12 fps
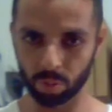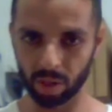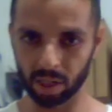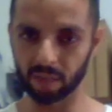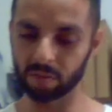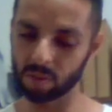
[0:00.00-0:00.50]

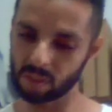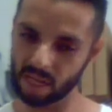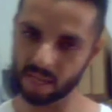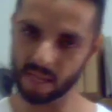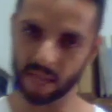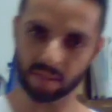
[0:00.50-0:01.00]
If you stay in
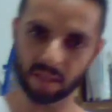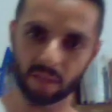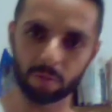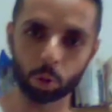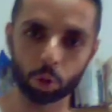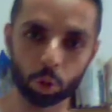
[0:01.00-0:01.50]
that state for
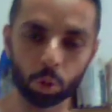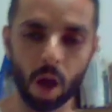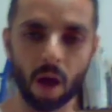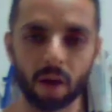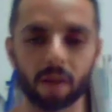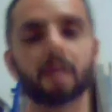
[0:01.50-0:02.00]
too long,